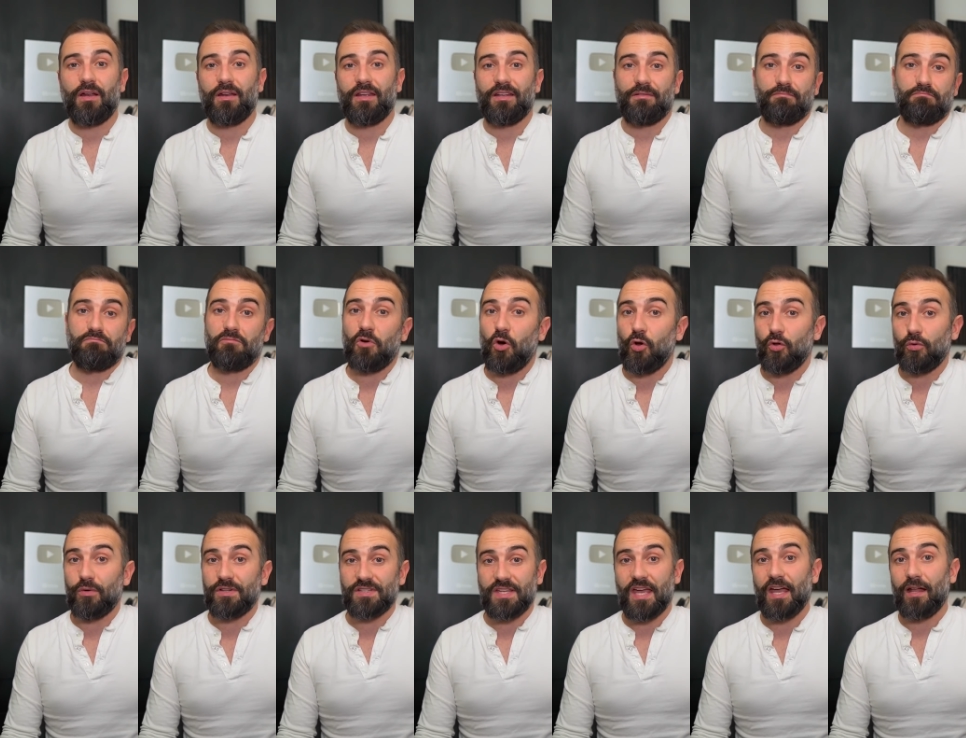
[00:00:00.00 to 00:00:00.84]
It
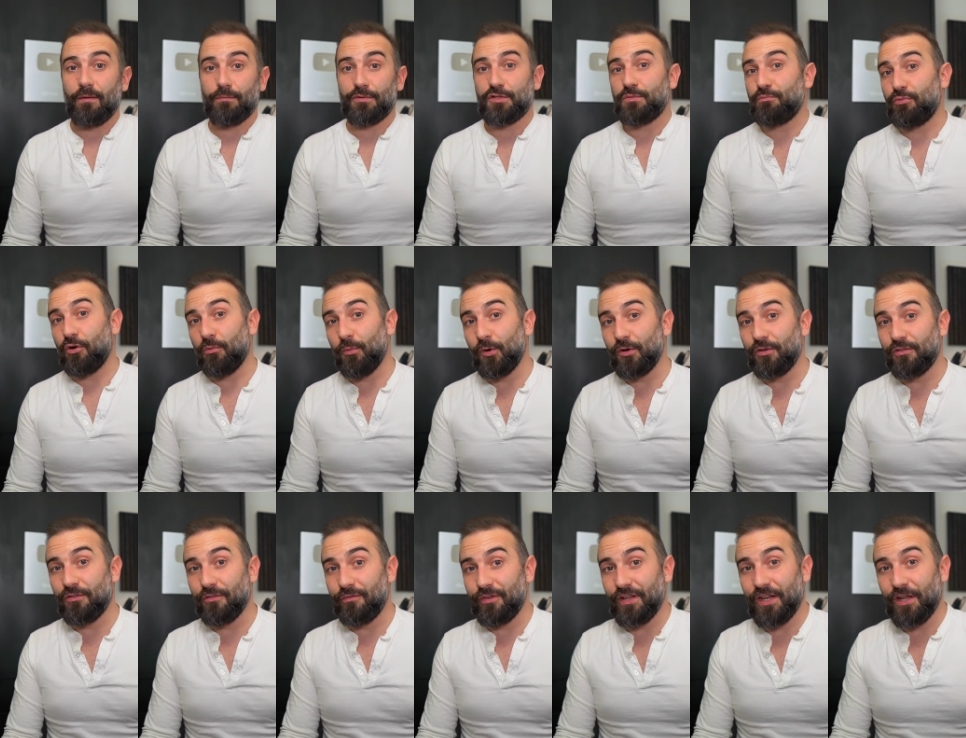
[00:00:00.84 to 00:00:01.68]
always helps promote
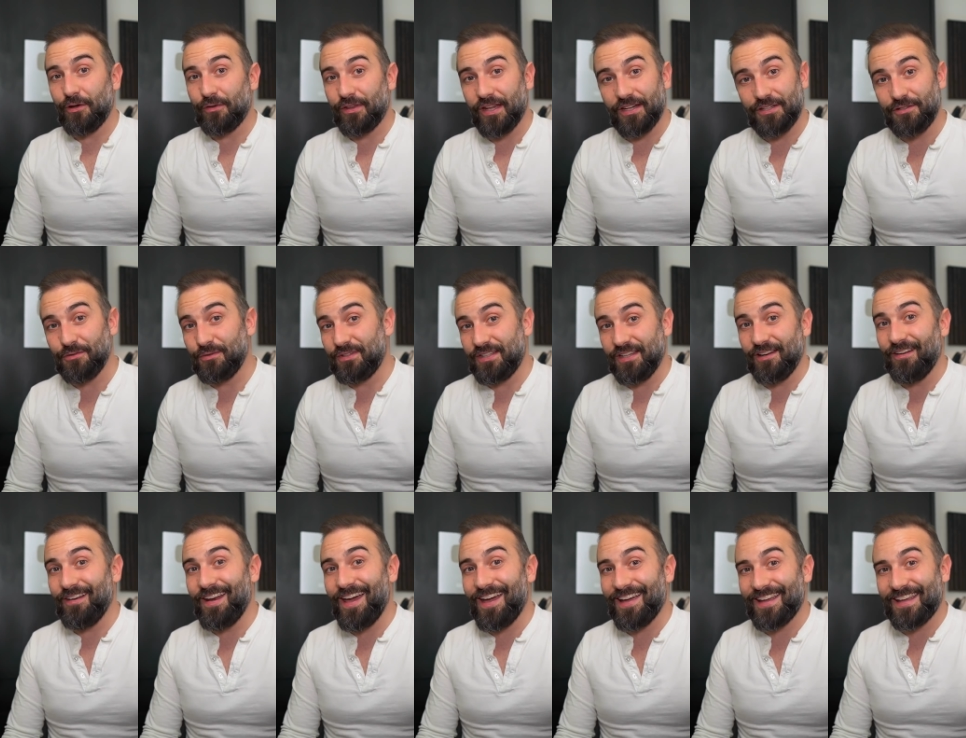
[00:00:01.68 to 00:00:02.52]
the video that you
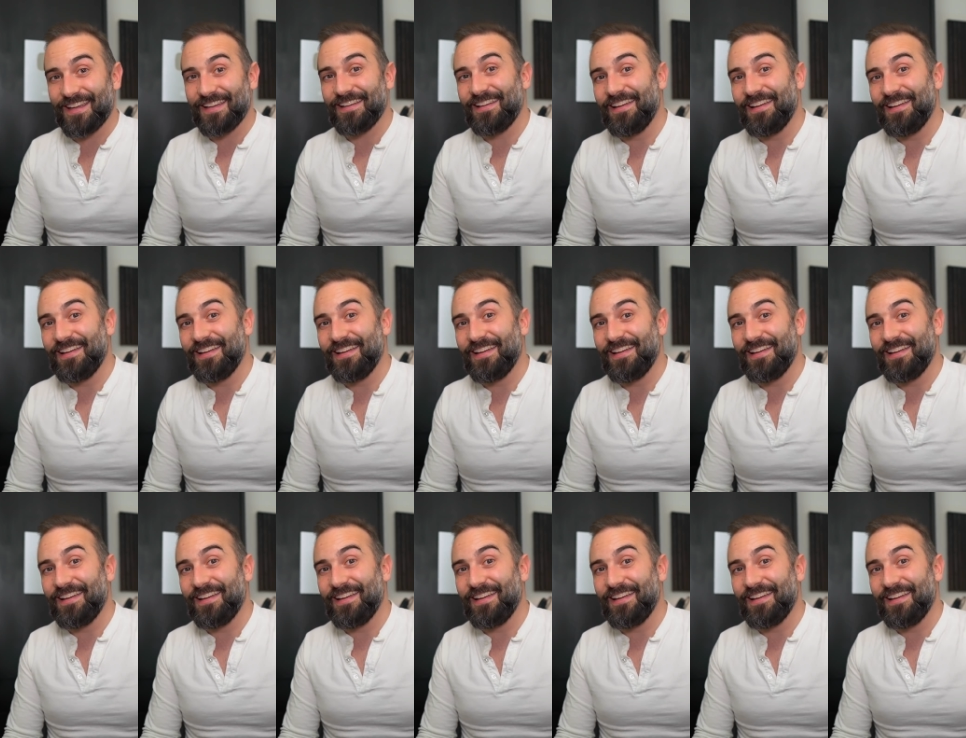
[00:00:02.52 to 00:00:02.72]
didn't like.